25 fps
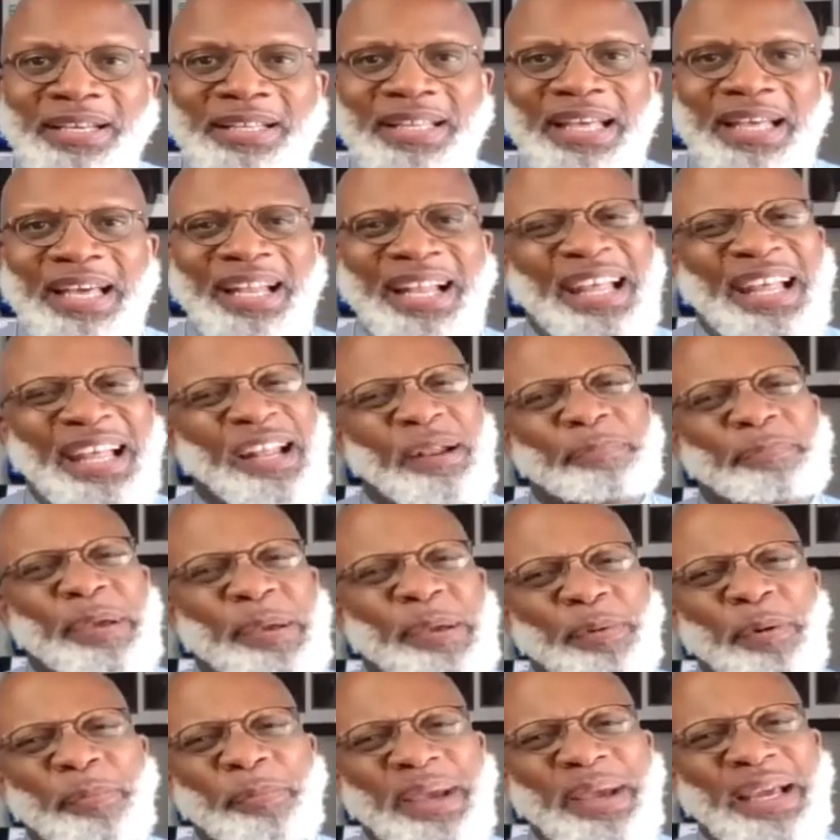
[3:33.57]
That a lot of
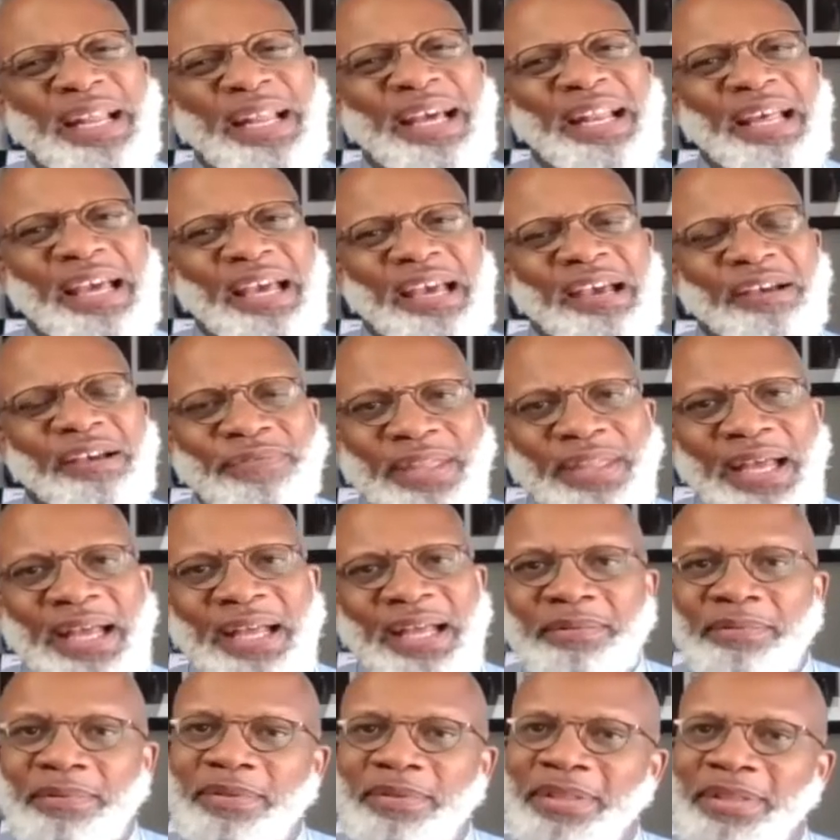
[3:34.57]
people may not have
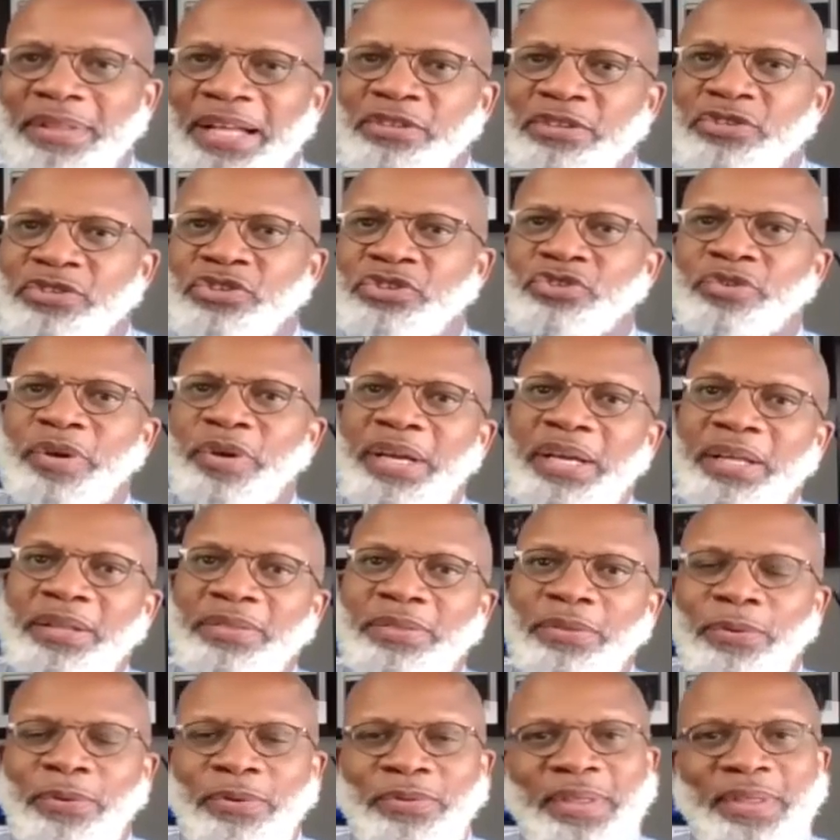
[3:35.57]
that that
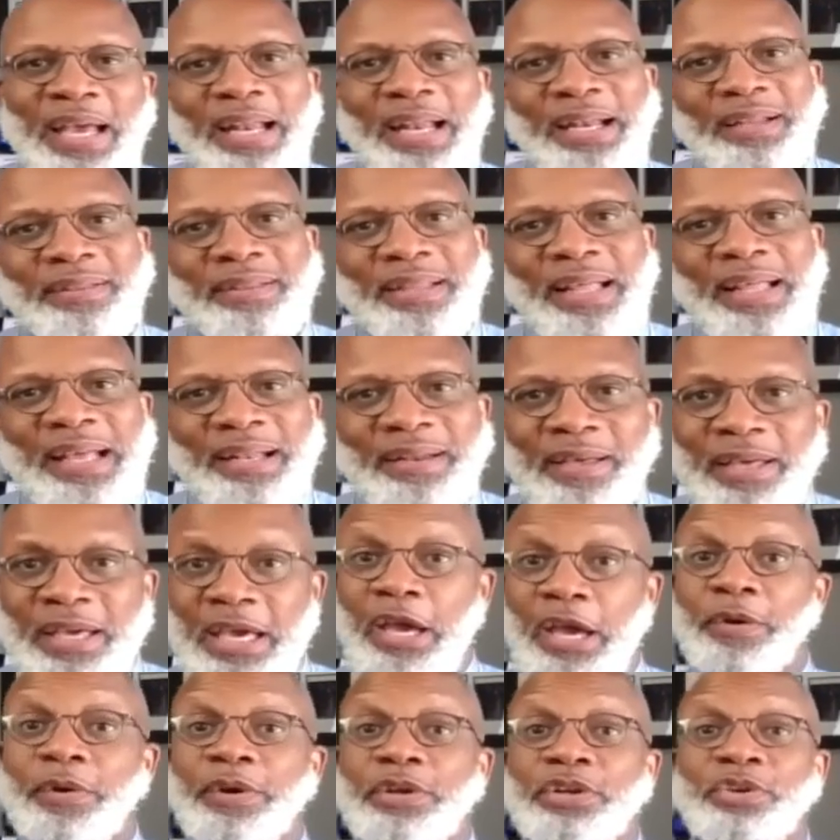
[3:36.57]
strength or that that
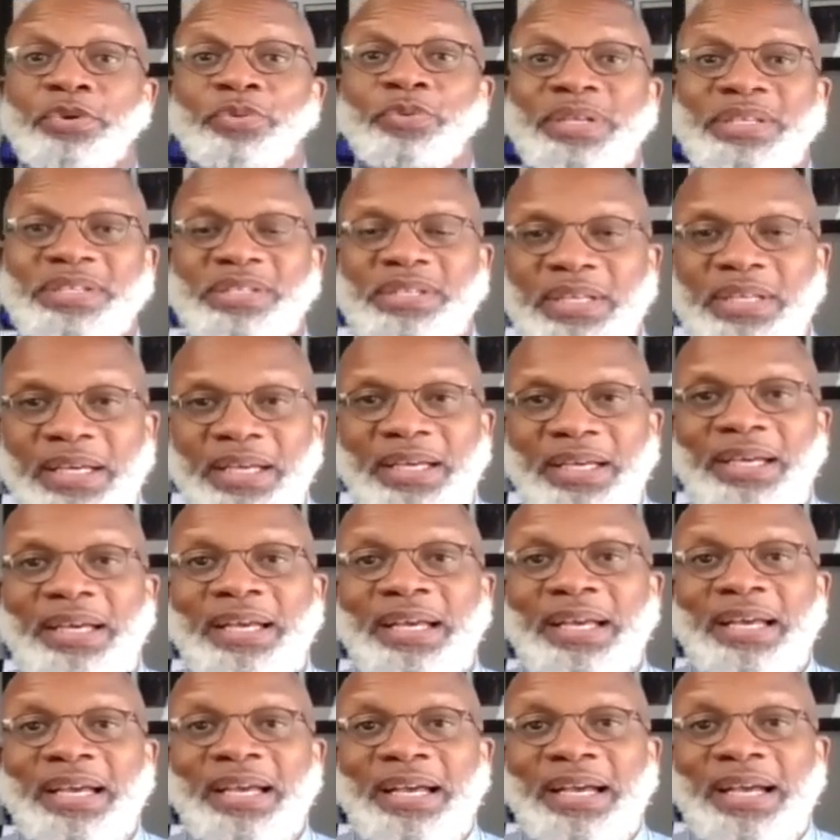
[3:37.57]
characteristic
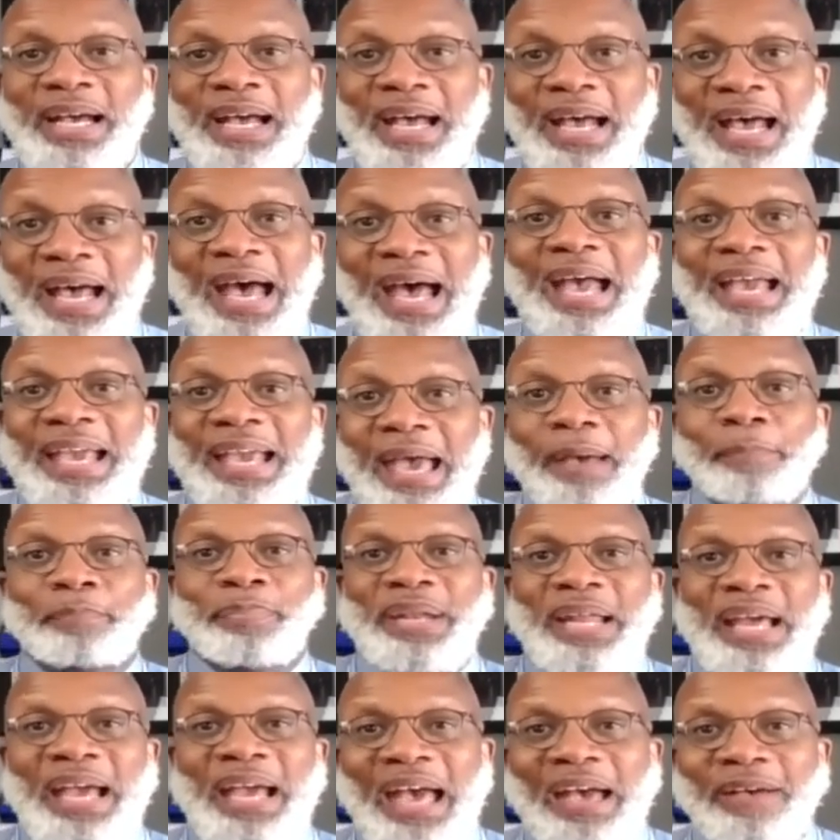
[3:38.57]
i
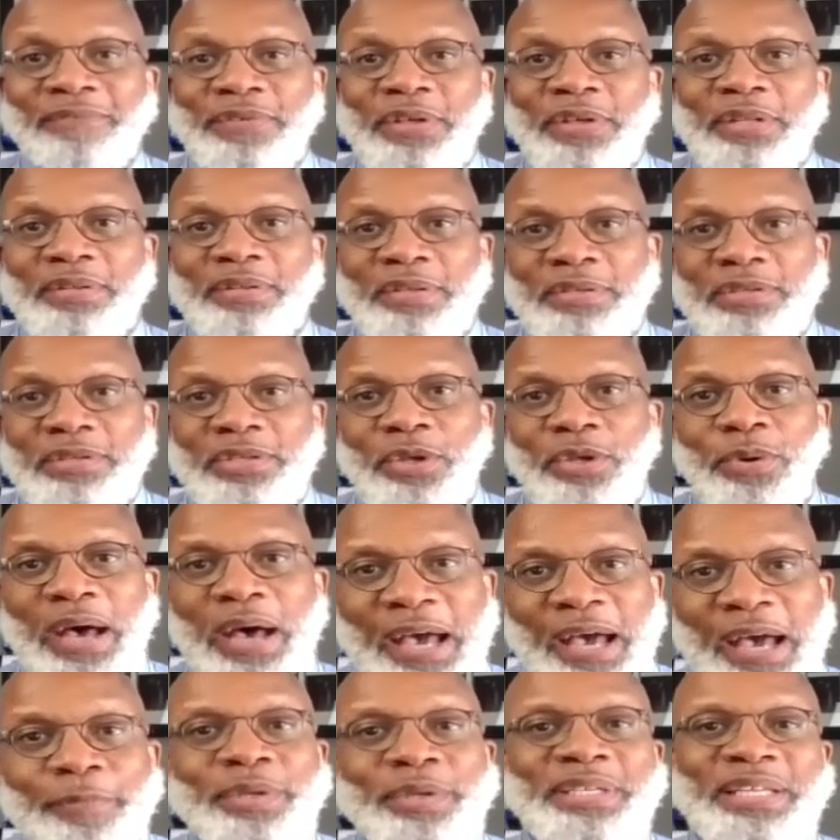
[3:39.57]
happen to have it so
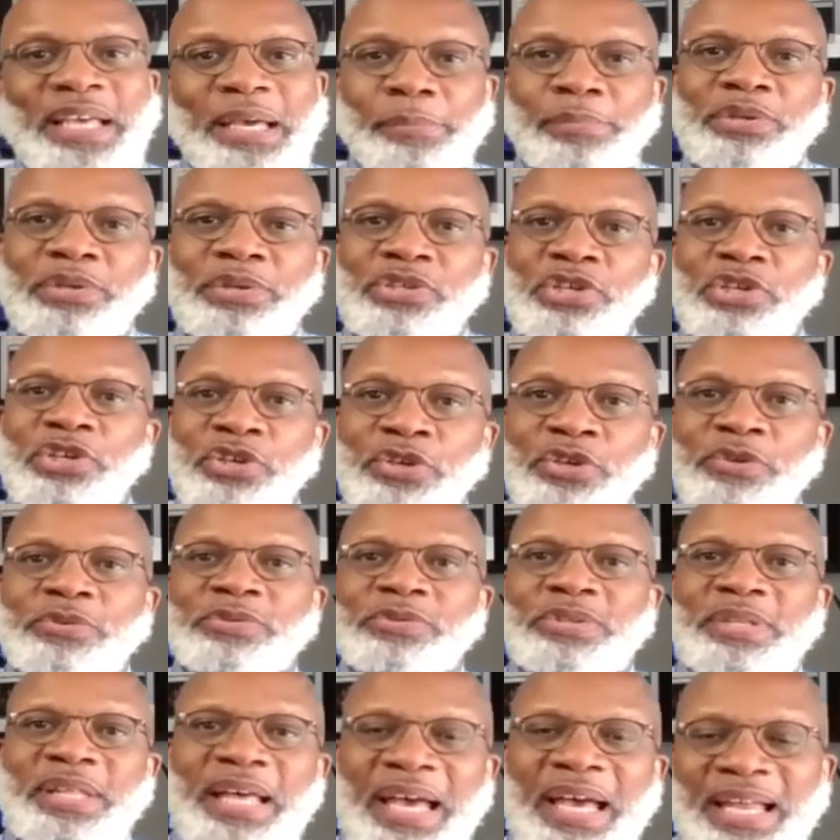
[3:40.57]
i was able to
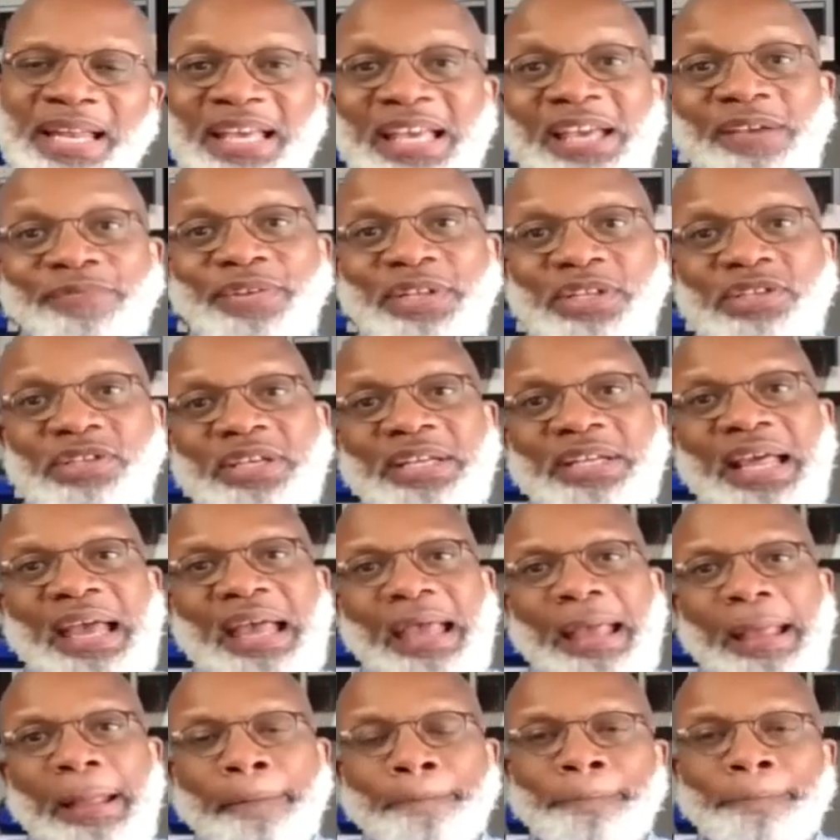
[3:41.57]
use that even
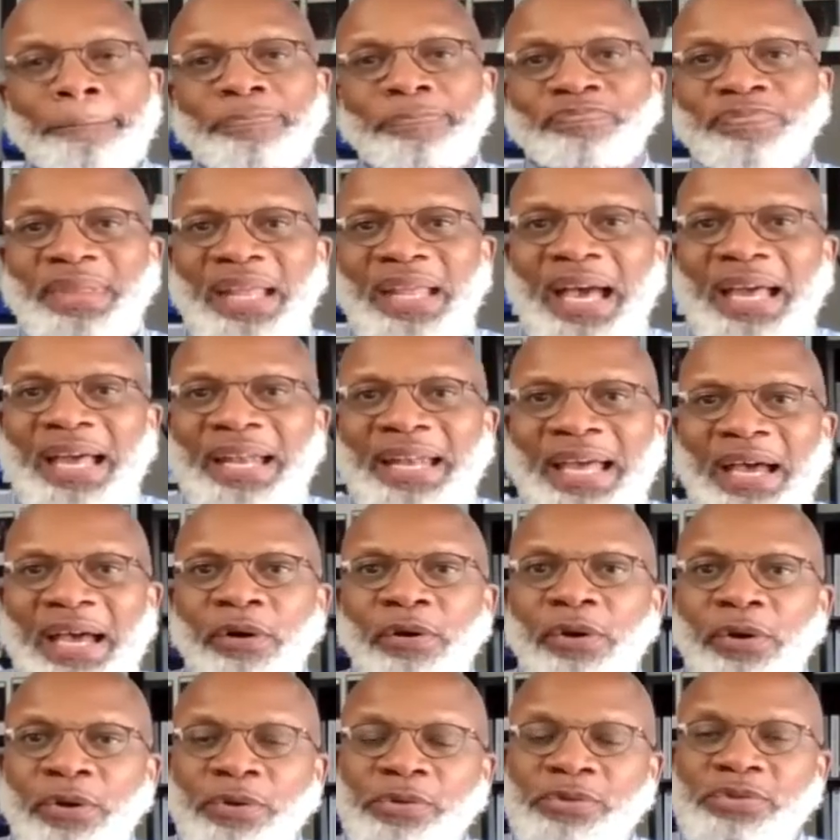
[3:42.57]
today i
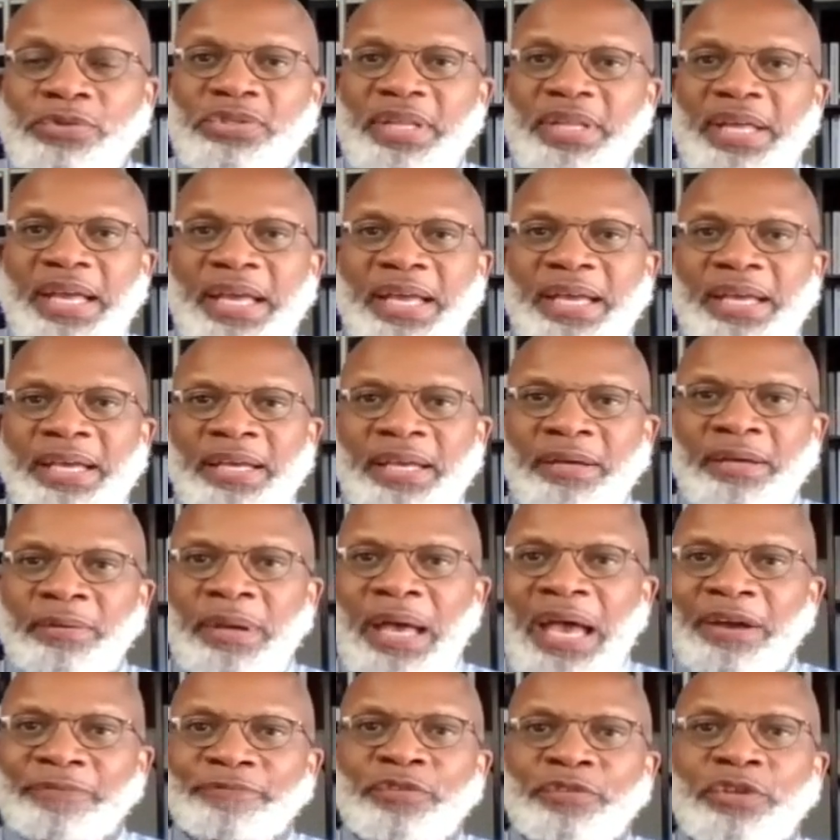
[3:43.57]
now host a
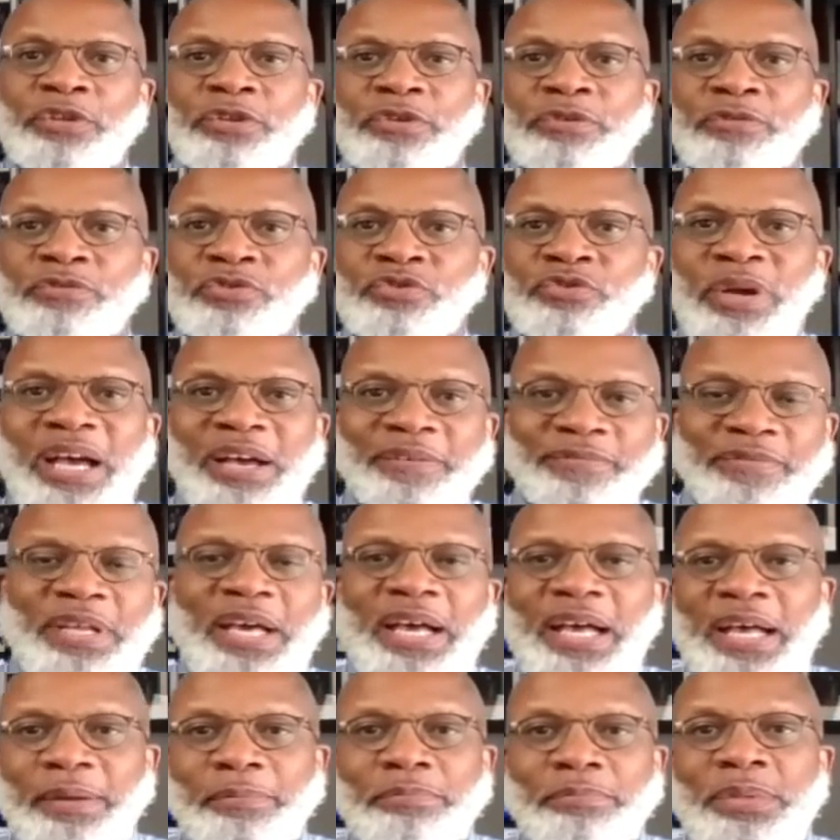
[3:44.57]
uh, afternoon drive
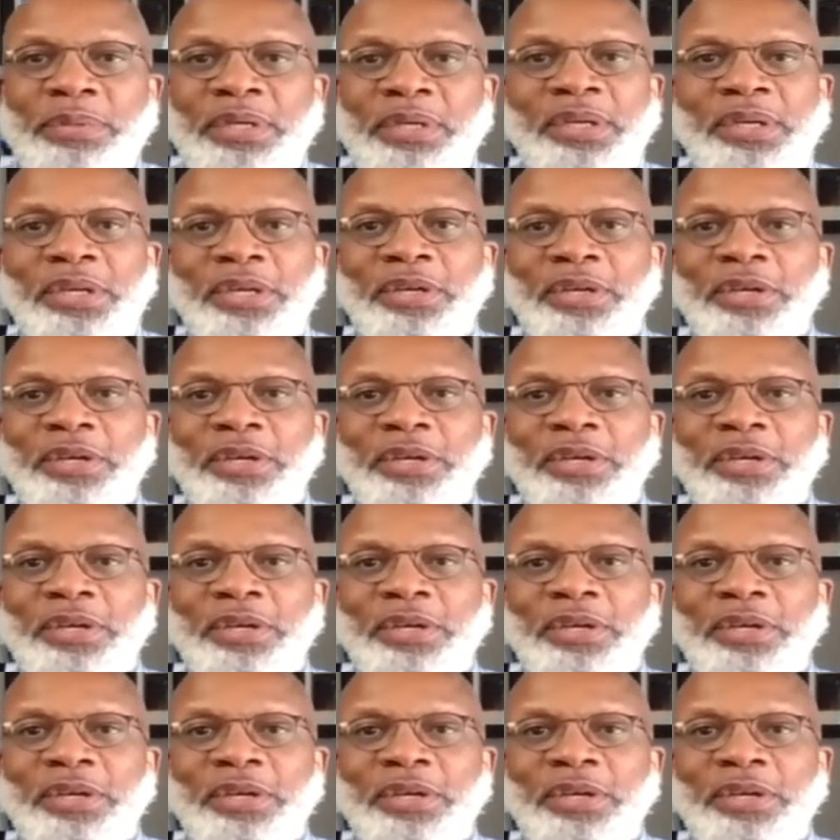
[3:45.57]
time